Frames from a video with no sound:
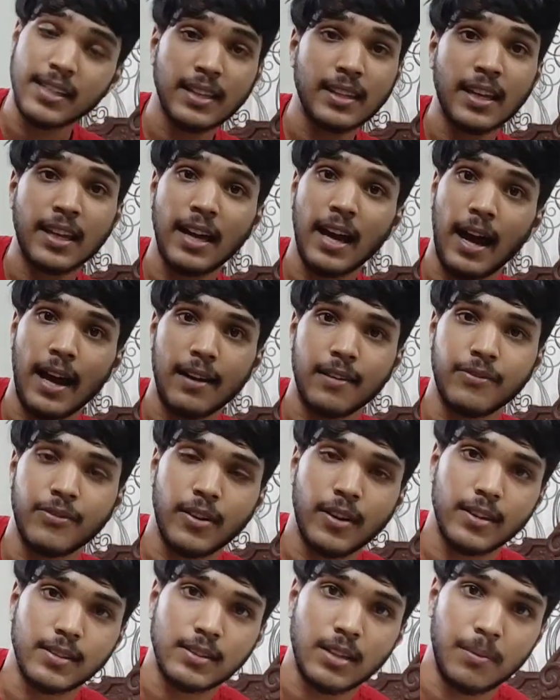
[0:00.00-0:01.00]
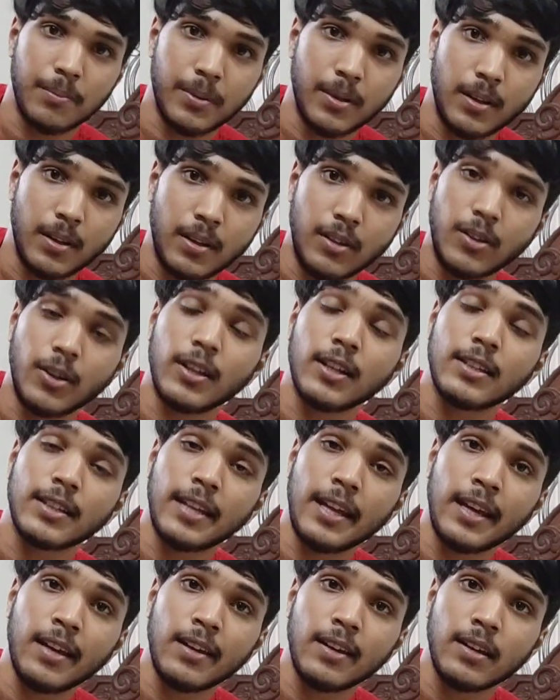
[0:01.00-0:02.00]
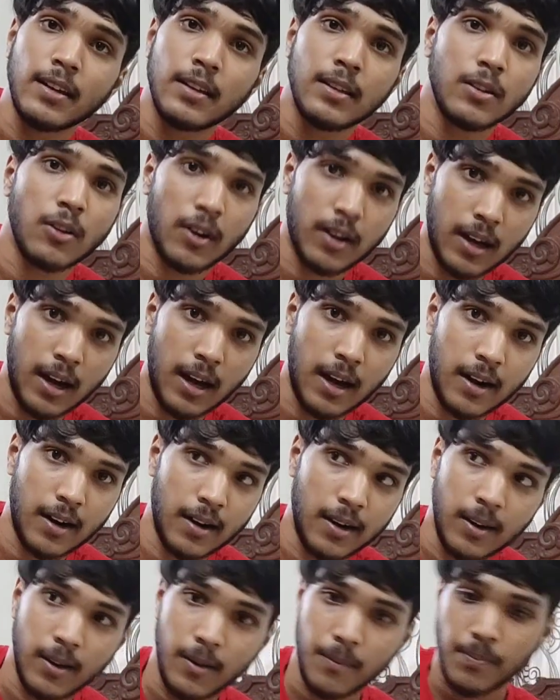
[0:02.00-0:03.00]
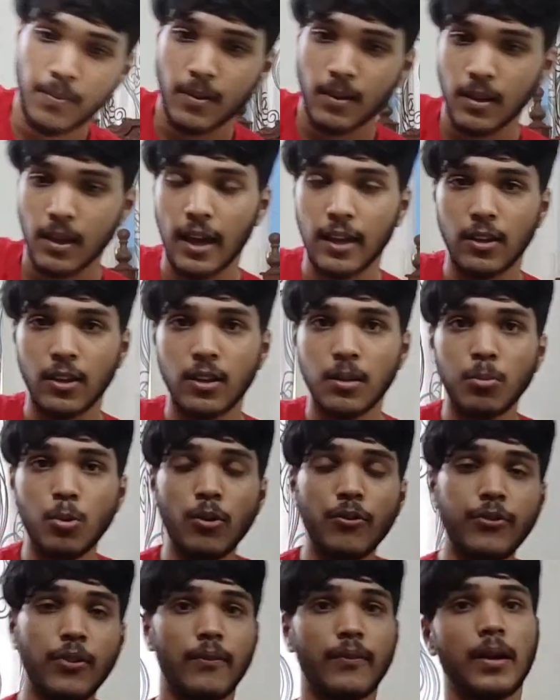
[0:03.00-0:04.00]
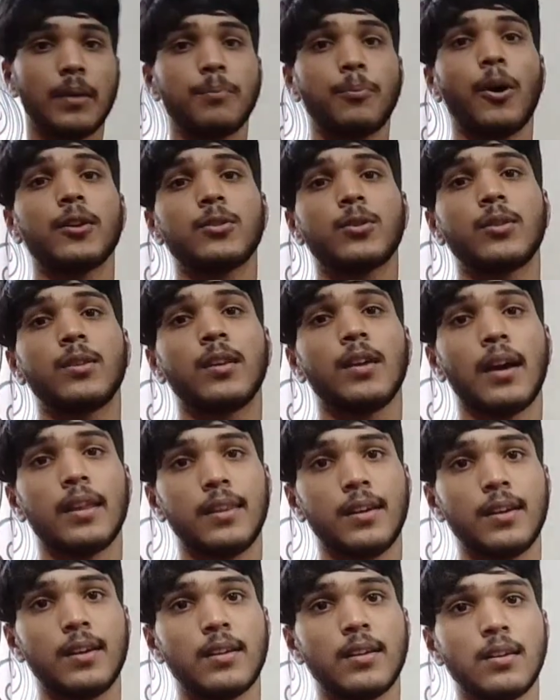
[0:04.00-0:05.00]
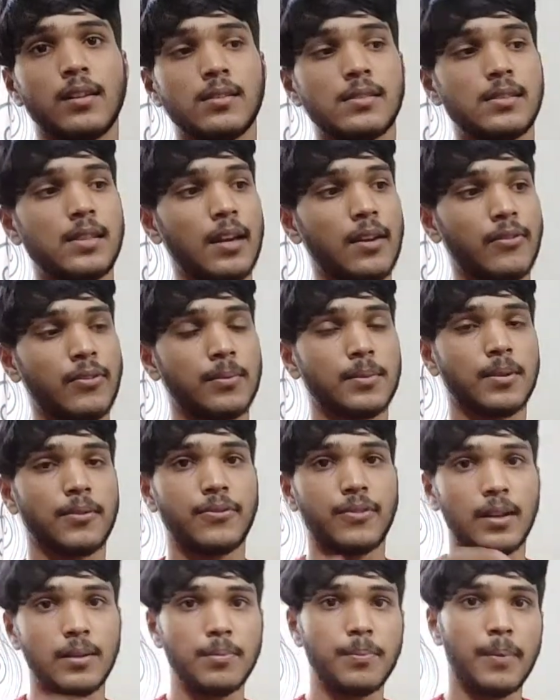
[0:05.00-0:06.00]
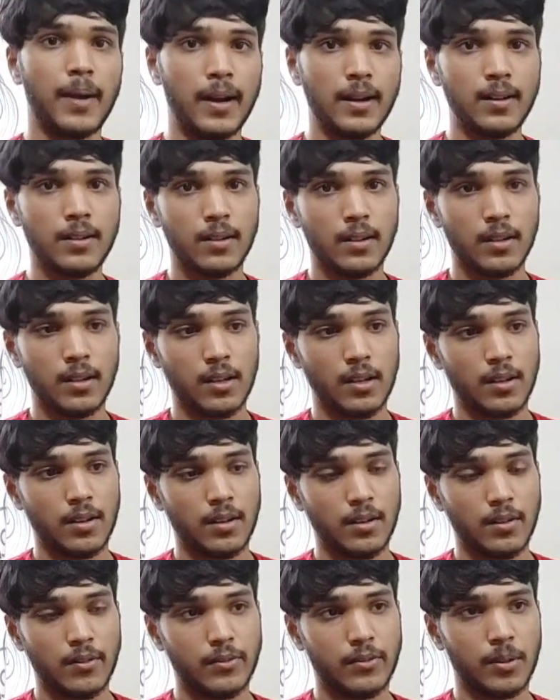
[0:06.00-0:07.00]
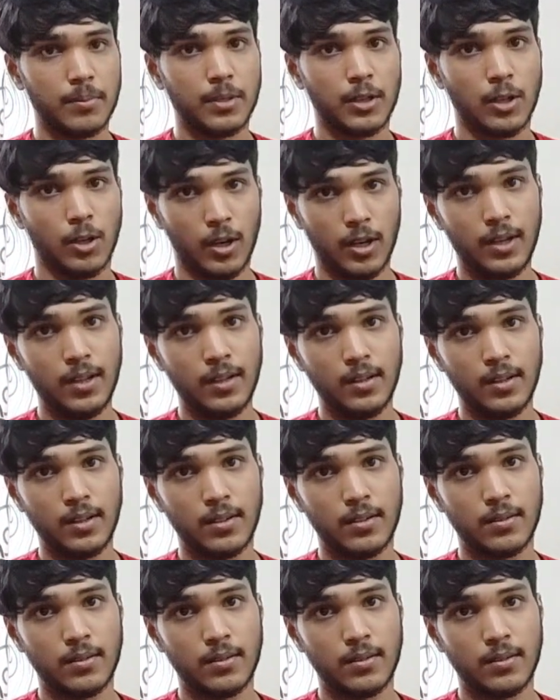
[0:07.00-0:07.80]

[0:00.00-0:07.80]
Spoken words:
take the car for example. You're going to take your car and you're going to move from one point to the other. Say from the front part, from the hood